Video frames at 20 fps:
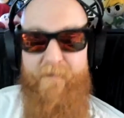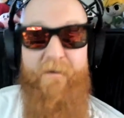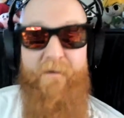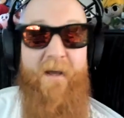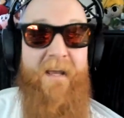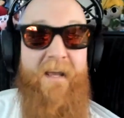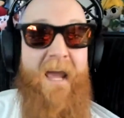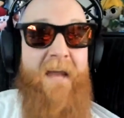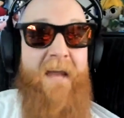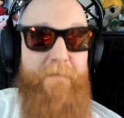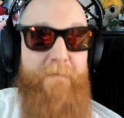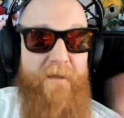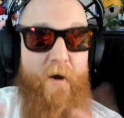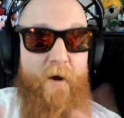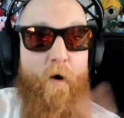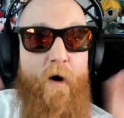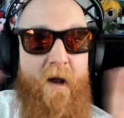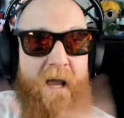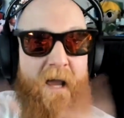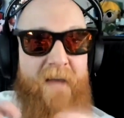again
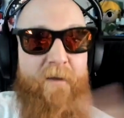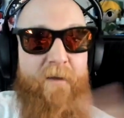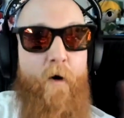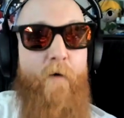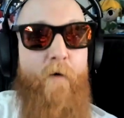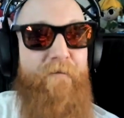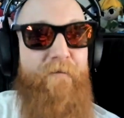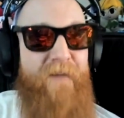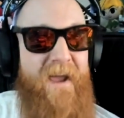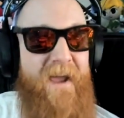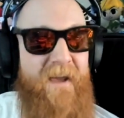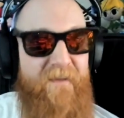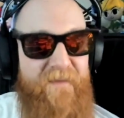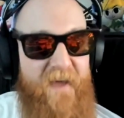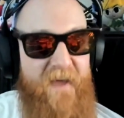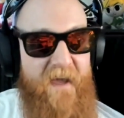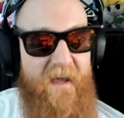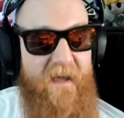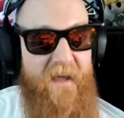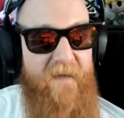the whole again the whole fake
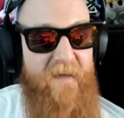thing.